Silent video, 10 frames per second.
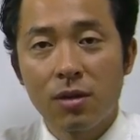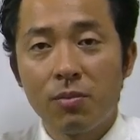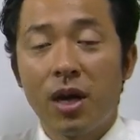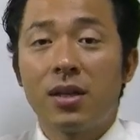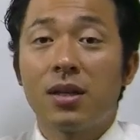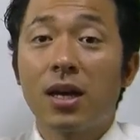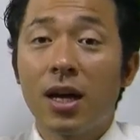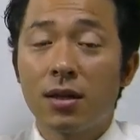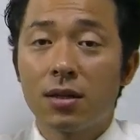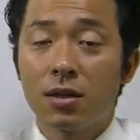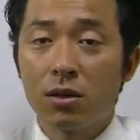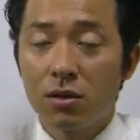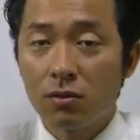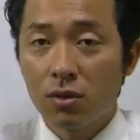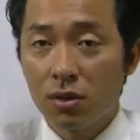But under the
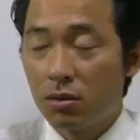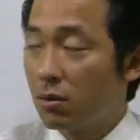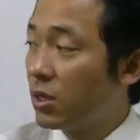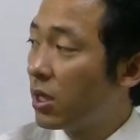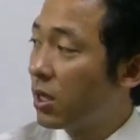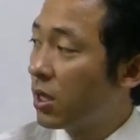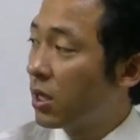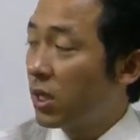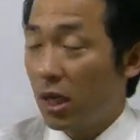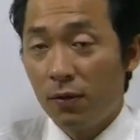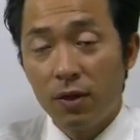new law, if